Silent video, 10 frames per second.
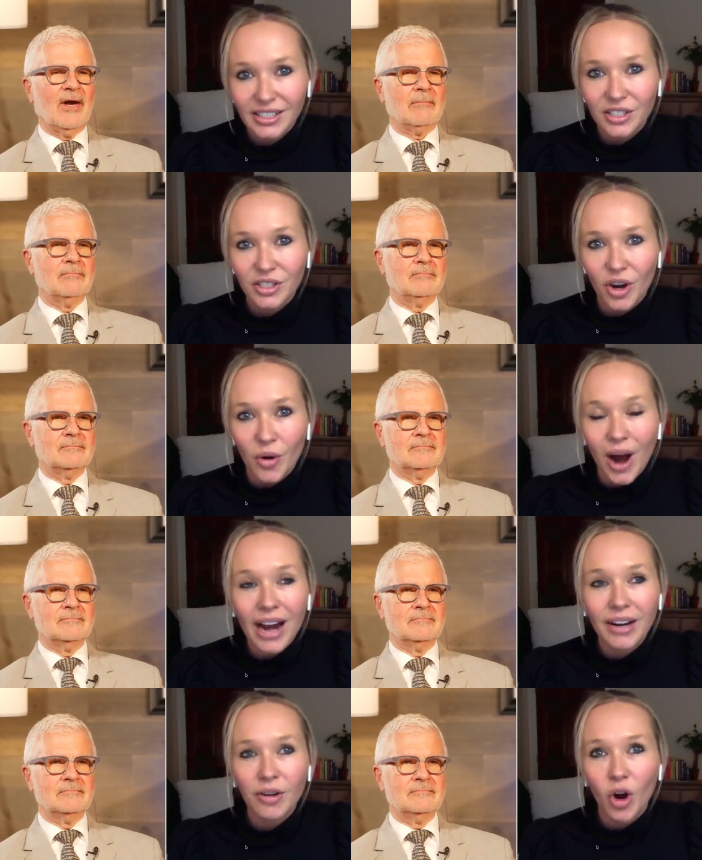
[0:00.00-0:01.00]
Speaker 1: Correct. so I
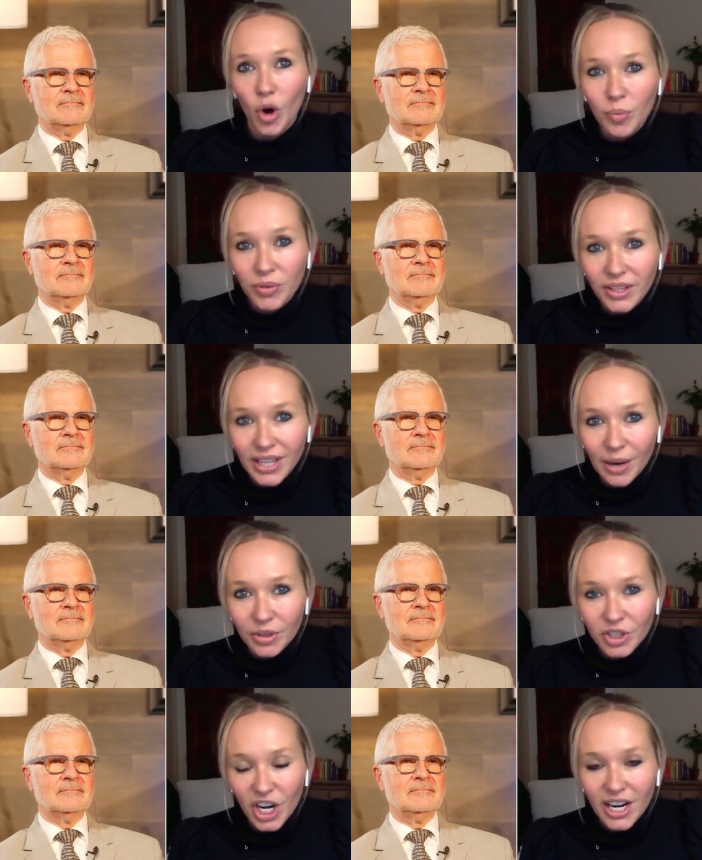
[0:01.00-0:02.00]
hope that that will
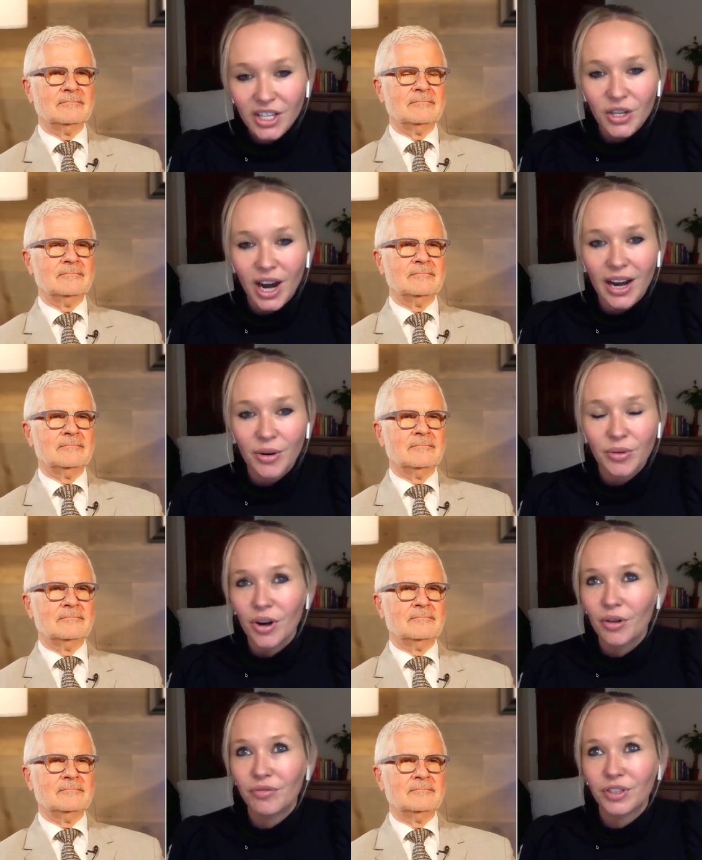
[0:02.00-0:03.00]
change. I don't know
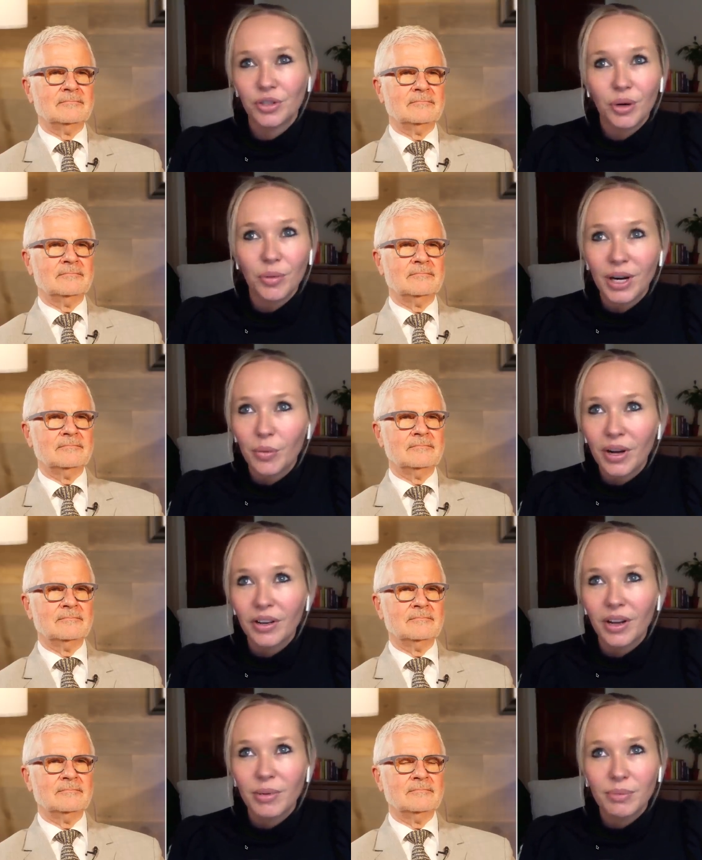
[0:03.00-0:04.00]
for sure when it will.
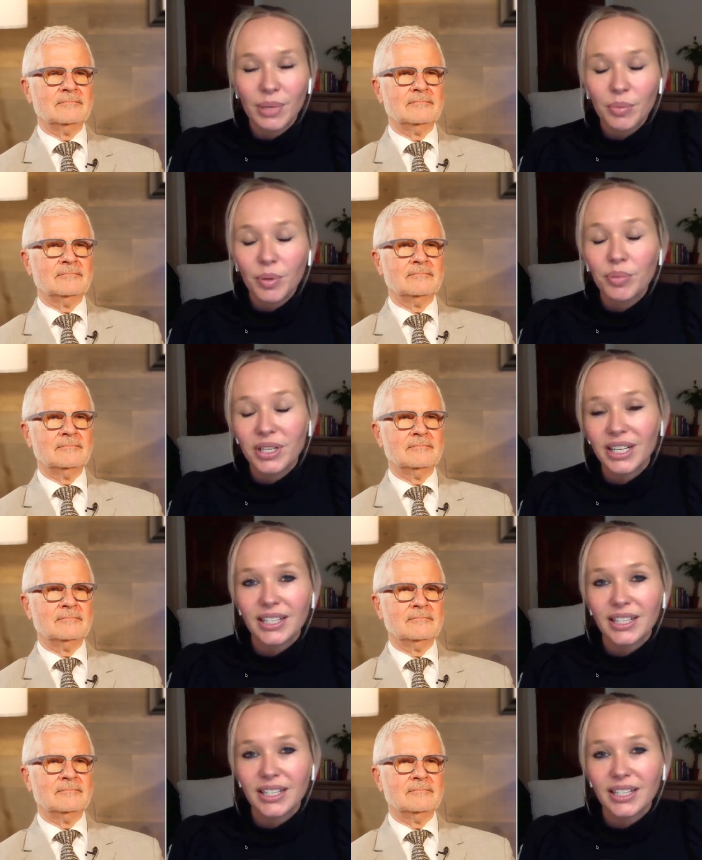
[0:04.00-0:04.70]
I mean, people predict